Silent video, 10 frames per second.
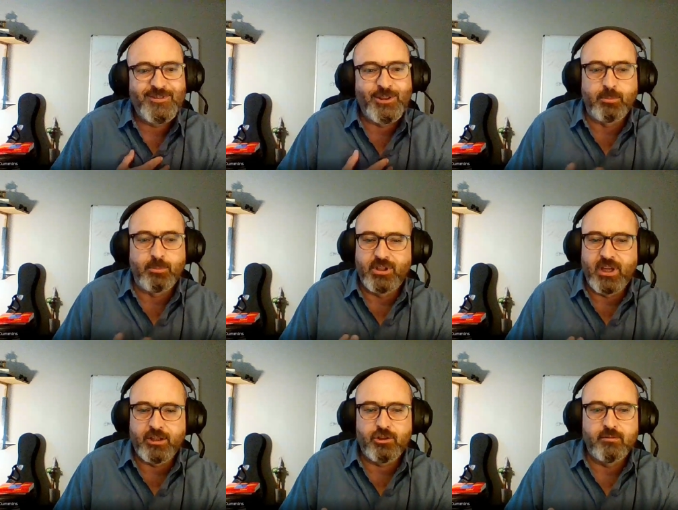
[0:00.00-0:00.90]
So it's
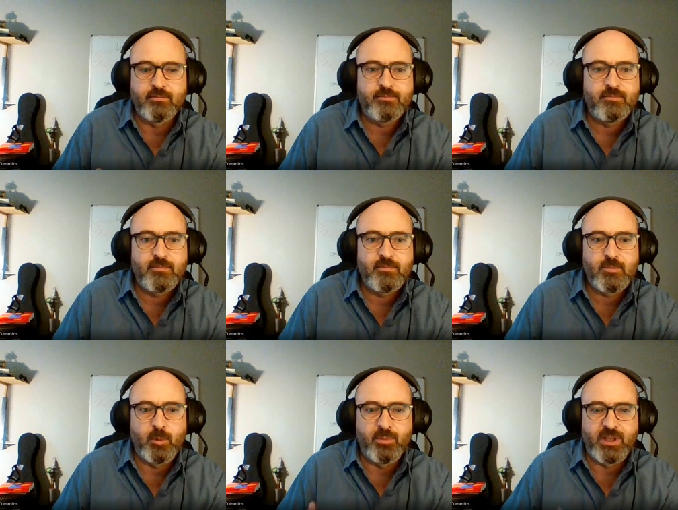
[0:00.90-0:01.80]
protection.
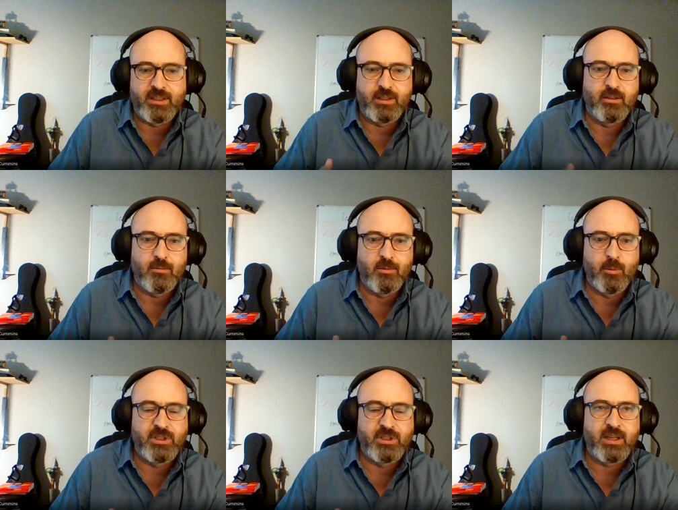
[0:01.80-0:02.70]

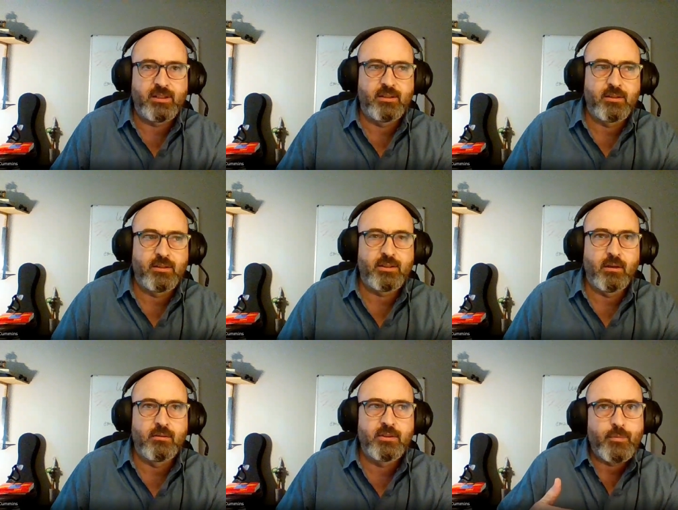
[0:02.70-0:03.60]
We're protecting
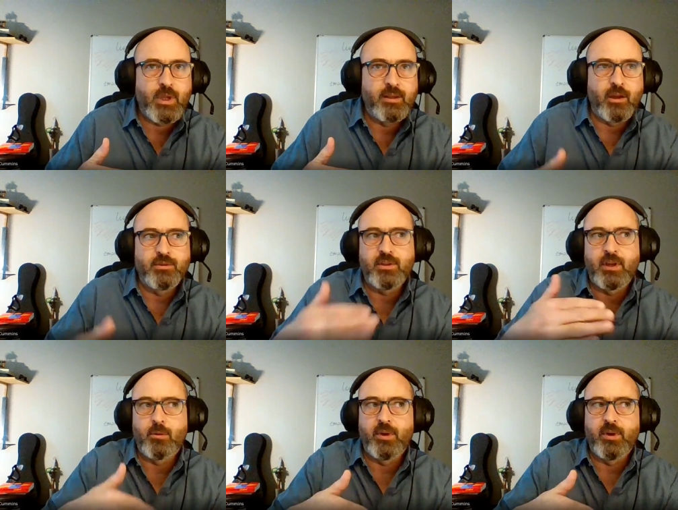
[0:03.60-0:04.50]
ourselves. Yeah. It goes the
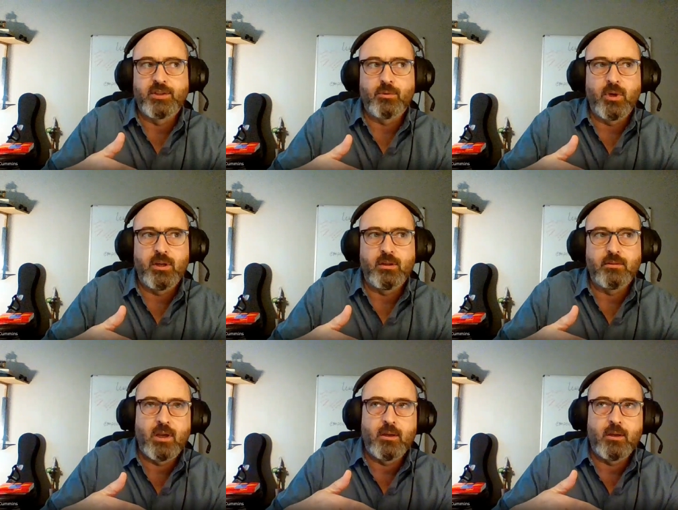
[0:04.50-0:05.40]
other way as
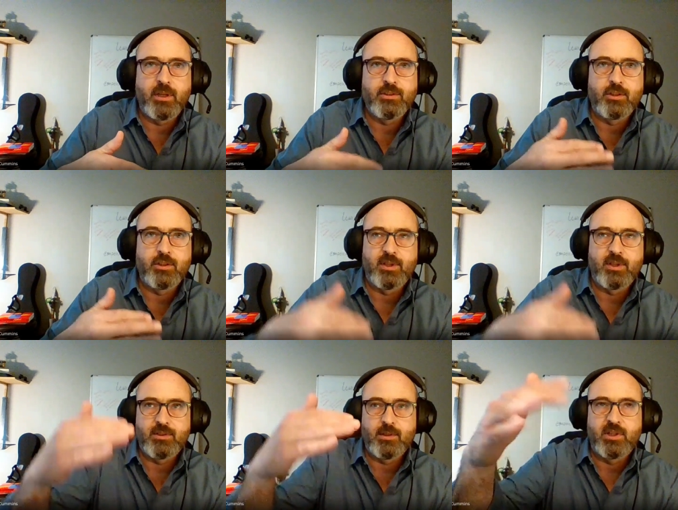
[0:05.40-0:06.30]
well. Not just
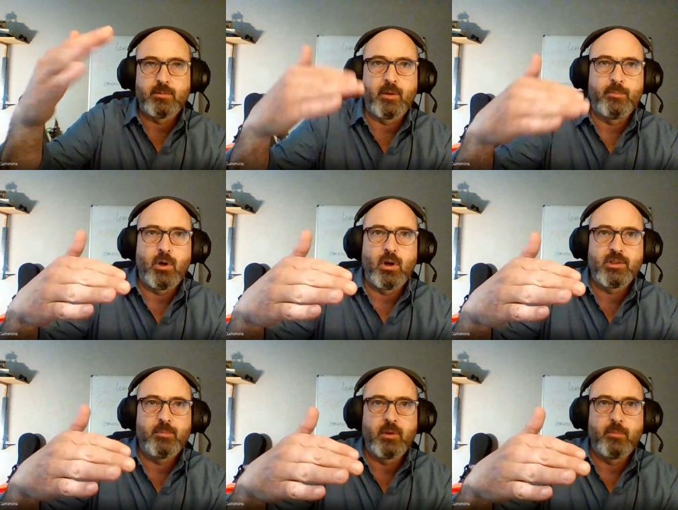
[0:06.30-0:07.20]
because somebody's my
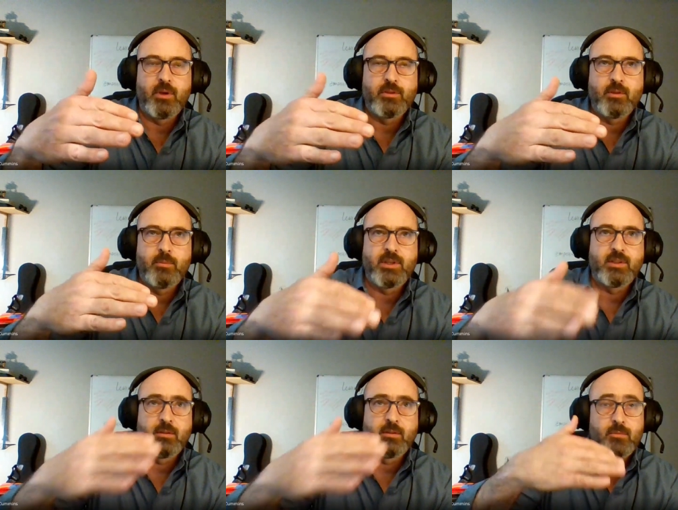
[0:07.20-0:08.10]
boss, but also
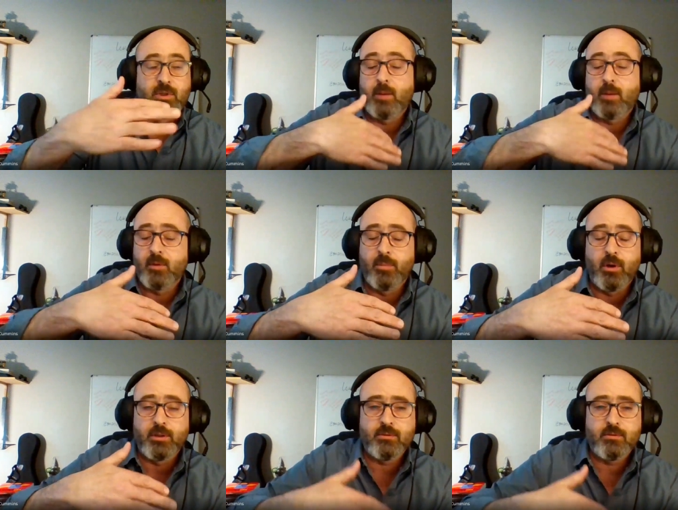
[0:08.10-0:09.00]
because when I'm the
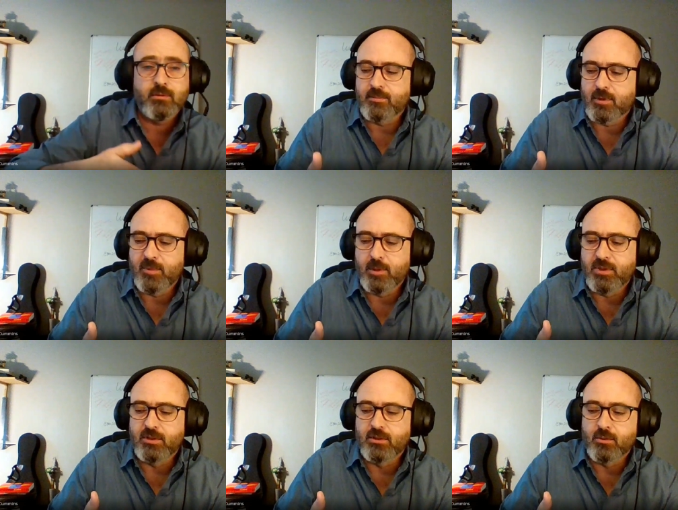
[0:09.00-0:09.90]
boss, something
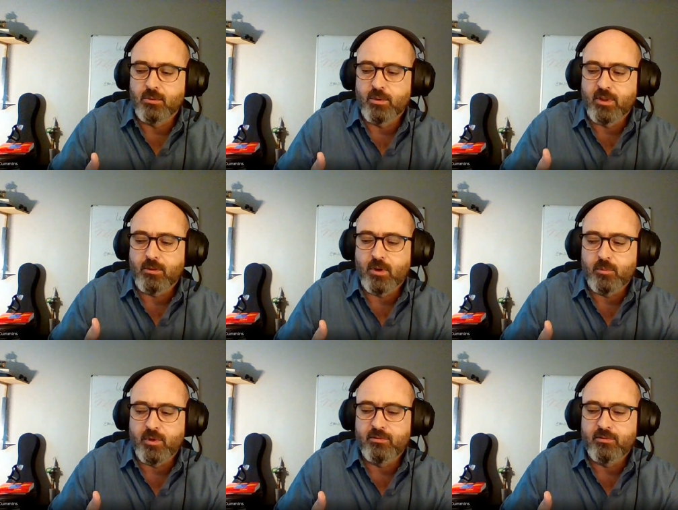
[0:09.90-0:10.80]
maybe to do with
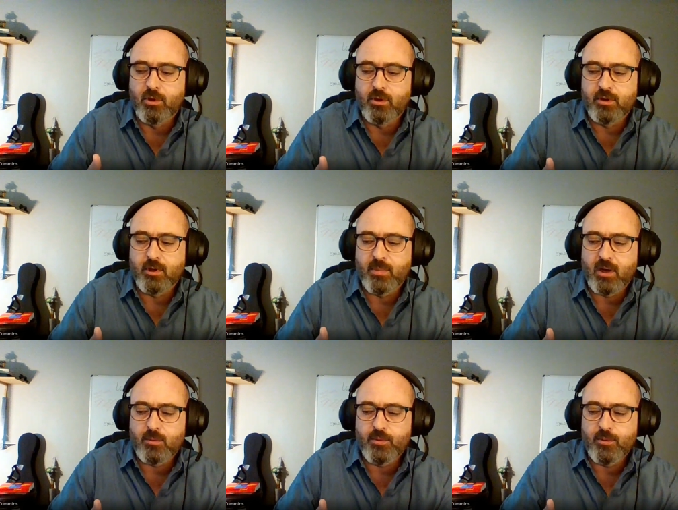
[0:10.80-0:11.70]
what we've learned about